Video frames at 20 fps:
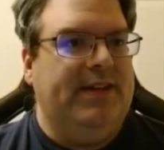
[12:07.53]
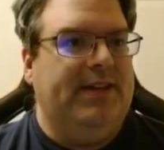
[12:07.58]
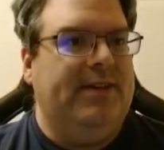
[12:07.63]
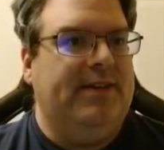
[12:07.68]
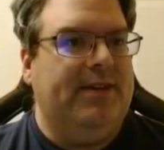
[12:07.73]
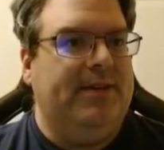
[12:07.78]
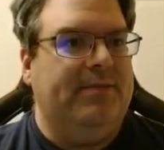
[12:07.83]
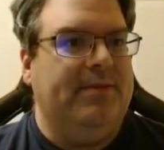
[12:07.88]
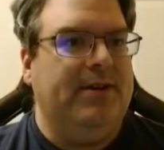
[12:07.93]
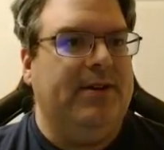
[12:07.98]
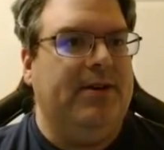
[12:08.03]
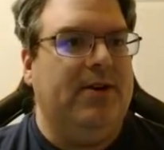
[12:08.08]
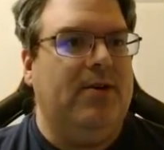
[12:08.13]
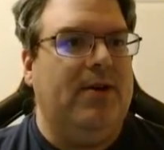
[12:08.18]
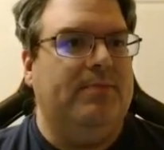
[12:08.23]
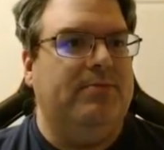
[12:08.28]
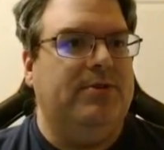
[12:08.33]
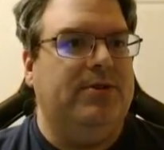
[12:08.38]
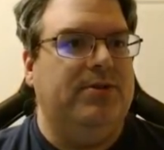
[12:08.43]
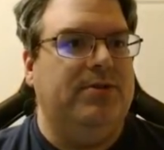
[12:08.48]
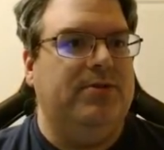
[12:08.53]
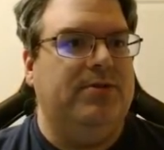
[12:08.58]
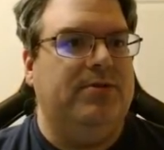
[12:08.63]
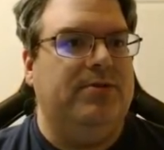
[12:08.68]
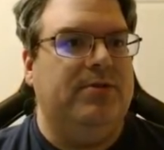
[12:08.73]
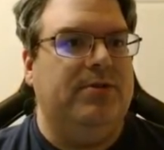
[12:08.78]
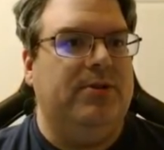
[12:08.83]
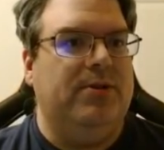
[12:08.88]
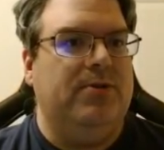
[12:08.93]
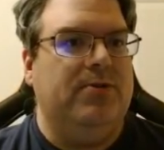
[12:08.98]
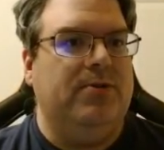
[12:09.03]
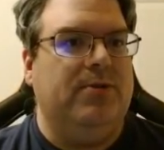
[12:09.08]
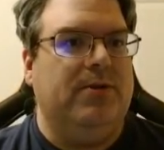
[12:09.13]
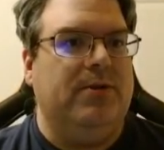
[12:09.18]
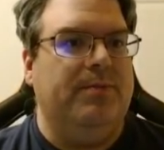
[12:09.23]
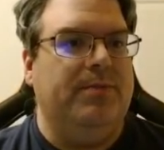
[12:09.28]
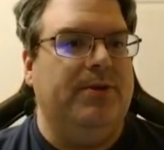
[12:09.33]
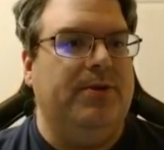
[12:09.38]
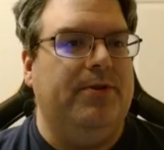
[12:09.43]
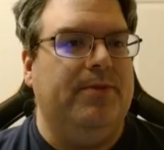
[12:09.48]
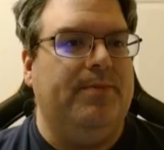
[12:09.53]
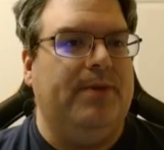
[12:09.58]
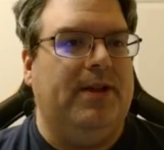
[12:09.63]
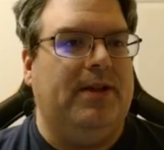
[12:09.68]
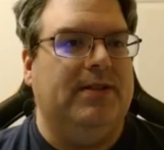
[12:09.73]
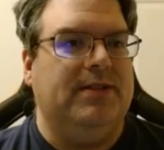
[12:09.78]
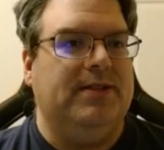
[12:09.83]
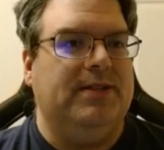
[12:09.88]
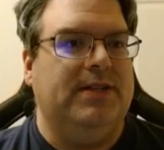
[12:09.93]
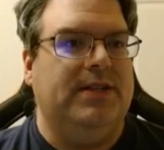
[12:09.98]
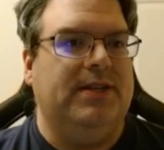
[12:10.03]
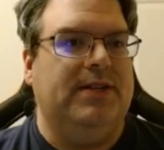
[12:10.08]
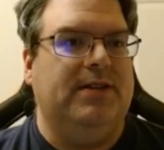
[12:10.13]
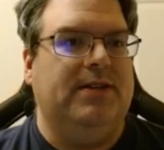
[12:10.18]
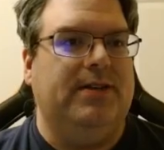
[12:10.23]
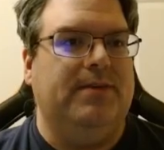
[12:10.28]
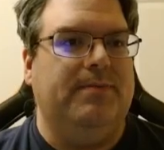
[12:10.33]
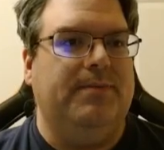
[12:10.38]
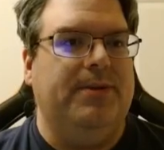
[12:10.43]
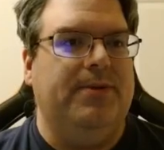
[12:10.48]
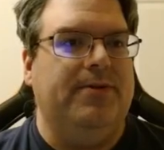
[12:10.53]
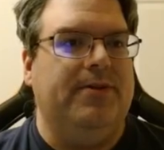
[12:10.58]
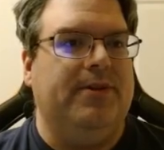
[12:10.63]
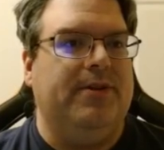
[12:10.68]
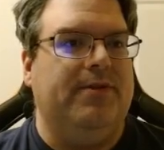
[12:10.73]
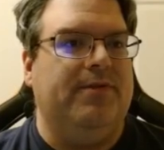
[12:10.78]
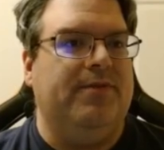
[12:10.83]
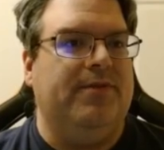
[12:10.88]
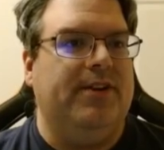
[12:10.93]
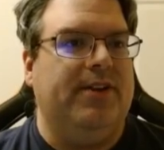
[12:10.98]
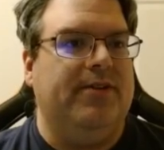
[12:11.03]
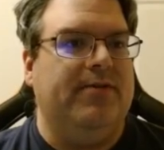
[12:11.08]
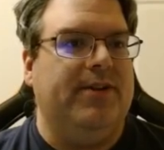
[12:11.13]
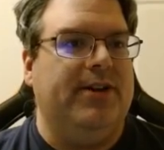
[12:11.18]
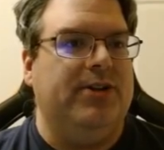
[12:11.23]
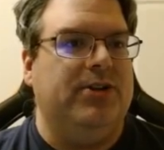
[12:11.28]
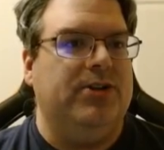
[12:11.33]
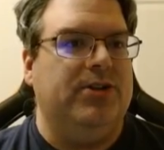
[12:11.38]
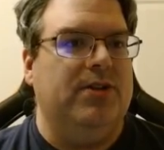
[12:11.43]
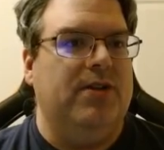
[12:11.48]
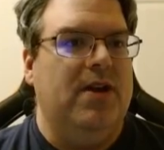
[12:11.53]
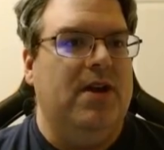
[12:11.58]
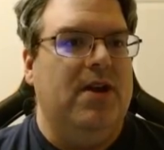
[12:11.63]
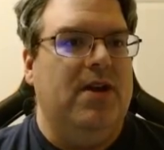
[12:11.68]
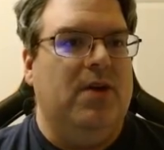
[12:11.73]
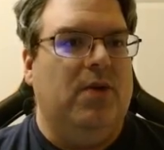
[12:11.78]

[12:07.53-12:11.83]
I'm going to go up to local computer policy, computer configuration,